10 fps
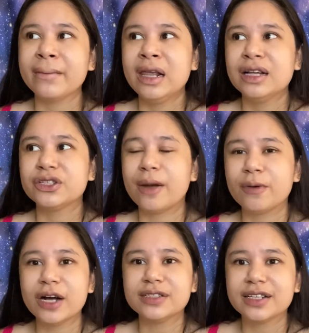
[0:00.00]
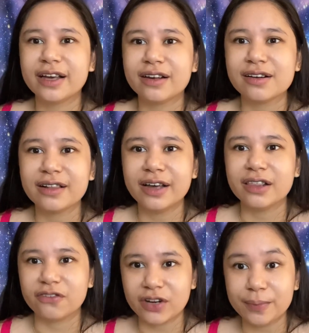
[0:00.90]
So I'm pronouncing it in
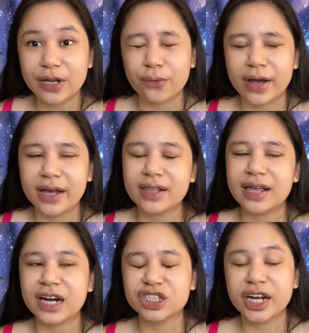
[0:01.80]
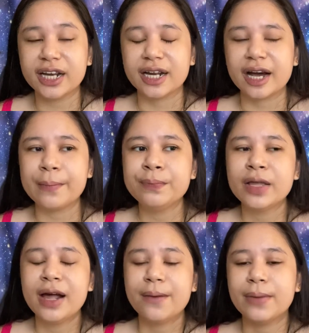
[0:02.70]
the Filipino way, The Hacienda
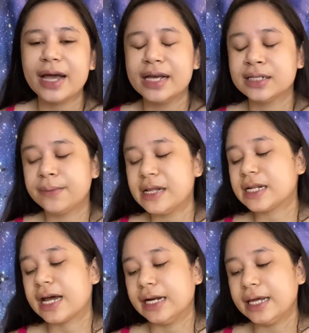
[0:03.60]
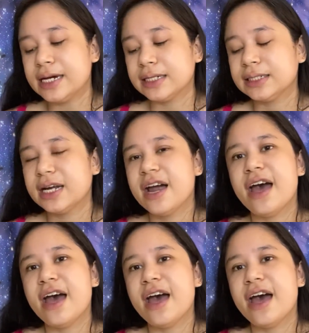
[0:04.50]
by Isabel Cañas.